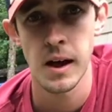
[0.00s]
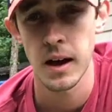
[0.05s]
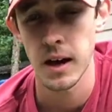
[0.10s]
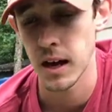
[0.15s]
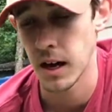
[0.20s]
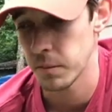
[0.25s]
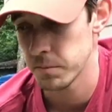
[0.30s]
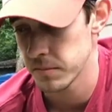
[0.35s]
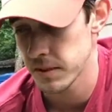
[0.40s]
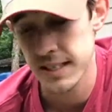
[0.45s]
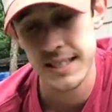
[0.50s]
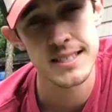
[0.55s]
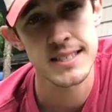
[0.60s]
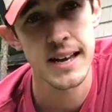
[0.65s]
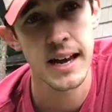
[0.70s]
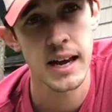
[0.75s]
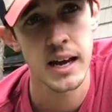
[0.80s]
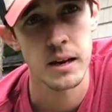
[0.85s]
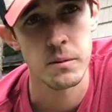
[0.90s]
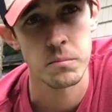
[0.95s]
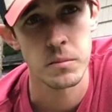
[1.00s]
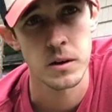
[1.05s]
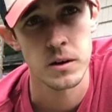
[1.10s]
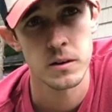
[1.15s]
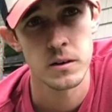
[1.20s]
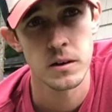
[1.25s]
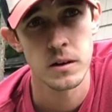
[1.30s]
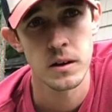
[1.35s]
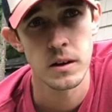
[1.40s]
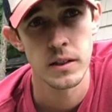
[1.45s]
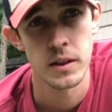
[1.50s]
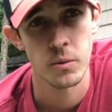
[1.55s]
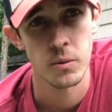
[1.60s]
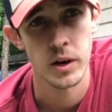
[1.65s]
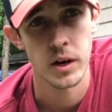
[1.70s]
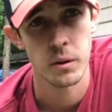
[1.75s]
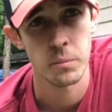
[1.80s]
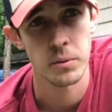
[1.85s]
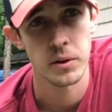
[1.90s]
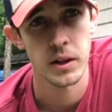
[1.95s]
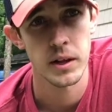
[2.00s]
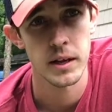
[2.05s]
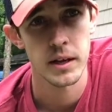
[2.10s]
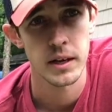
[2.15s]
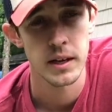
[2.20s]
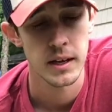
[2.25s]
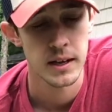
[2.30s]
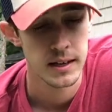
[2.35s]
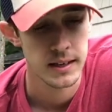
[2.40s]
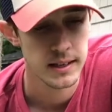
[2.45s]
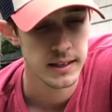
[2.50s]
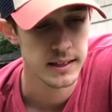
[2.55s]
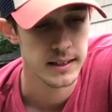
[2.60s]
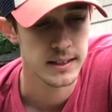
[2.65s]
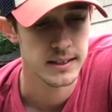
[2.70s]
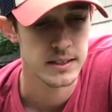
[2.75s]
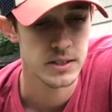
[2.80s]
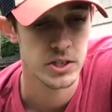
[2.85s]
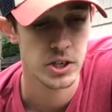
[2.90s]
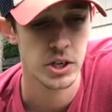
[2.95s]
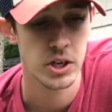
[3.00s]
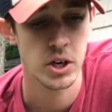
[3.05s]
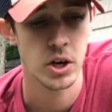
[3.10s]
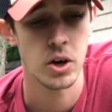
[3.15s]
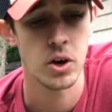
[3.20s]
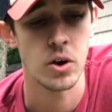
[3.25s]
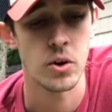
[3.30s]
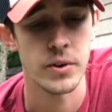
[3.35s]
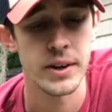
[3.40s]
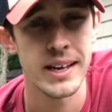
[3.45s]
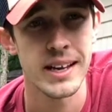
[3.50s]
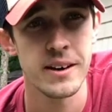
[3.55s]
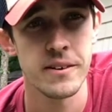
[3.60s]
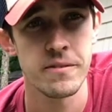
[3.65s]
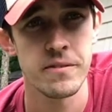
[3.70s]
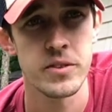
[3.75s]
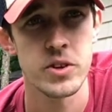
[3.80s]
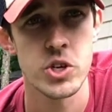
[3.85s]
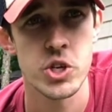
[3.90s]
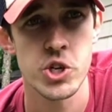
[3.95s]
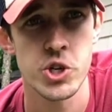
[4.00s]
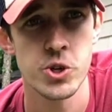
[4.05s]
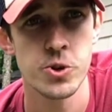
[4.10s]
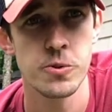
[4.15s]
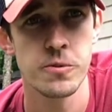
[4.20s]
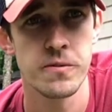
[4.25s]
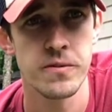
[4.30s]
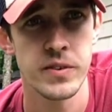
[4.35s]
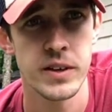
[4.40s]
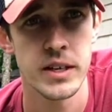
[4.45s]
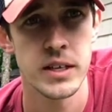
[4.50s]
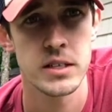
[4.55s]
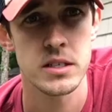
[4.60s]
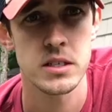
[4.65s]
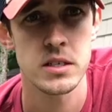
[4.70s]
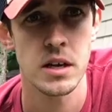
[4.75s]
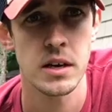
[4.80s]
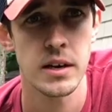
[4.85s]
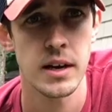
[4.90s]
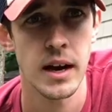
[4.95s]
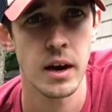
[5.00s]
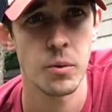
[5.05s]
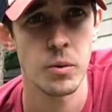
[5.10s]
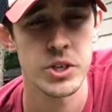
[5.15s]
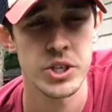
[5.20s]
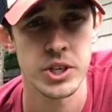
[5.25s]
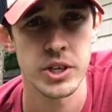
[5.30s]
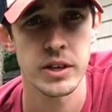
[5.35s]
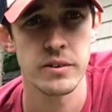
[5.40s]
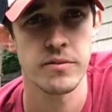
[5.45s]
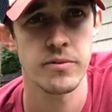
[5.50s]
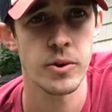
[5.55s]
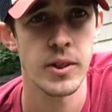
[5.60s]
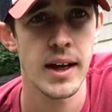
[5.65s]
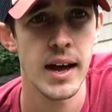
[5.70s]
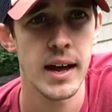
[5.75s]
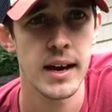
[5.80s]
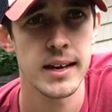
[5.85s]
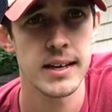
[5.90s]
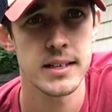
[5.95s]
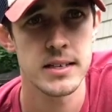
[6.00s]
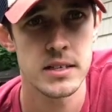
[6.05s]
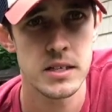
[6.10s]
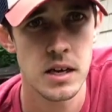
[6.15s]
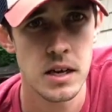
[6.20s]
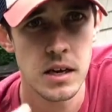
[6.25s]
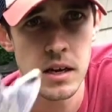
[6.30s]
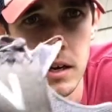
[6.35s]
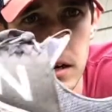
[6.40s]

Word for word: Um, this game that we're gonna play is called If the Shoe Fits. Now, what you need for that is